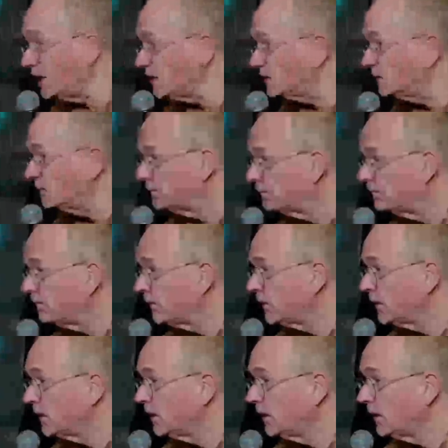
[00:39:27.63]

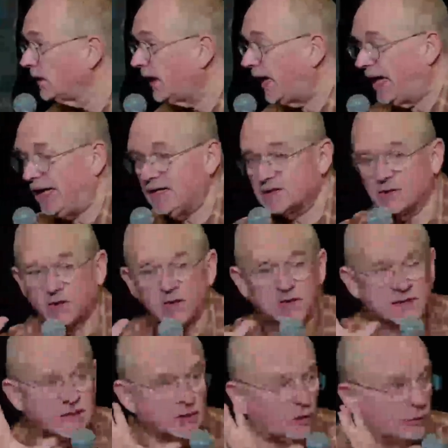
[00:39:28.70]
And He's going
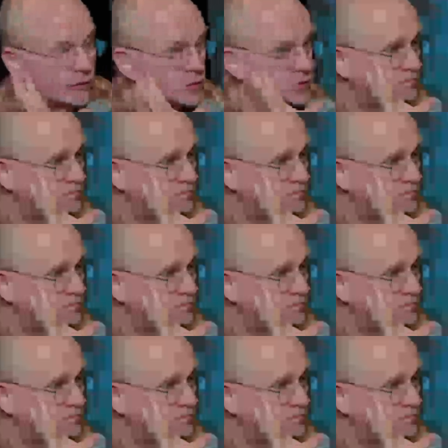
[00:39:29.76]
to tilt those